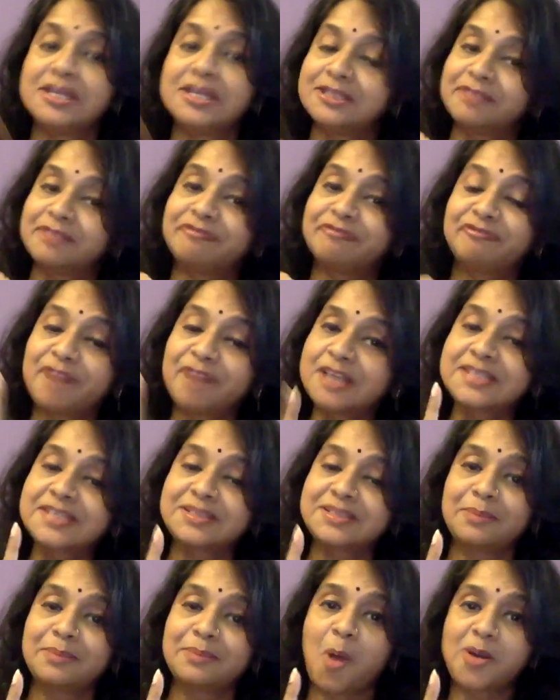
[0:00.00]
The first
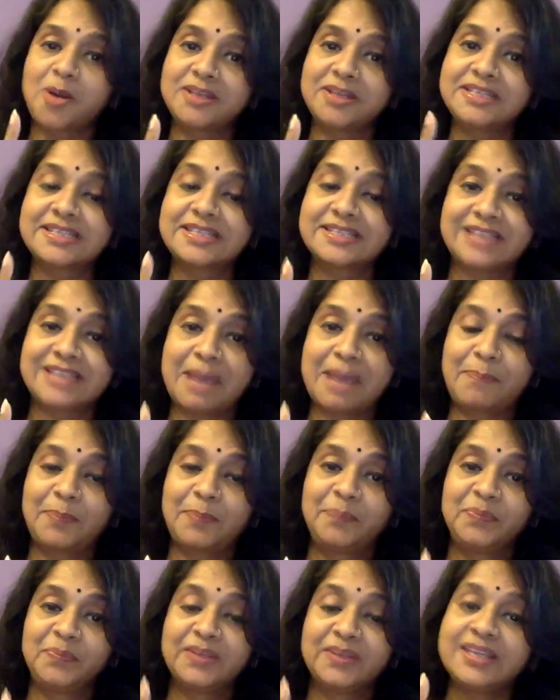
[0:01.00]
important step
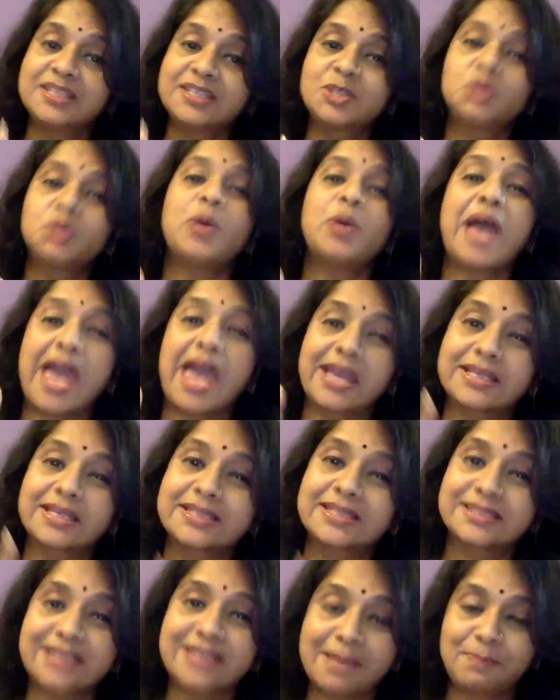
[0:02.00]
is to
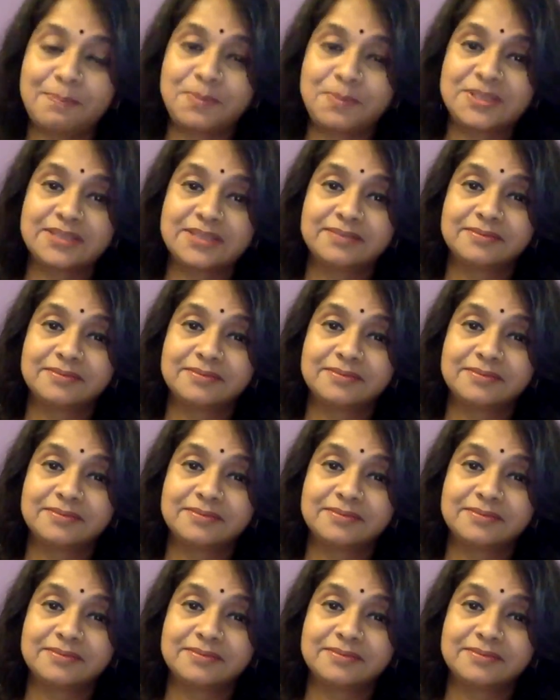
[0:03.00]
accept.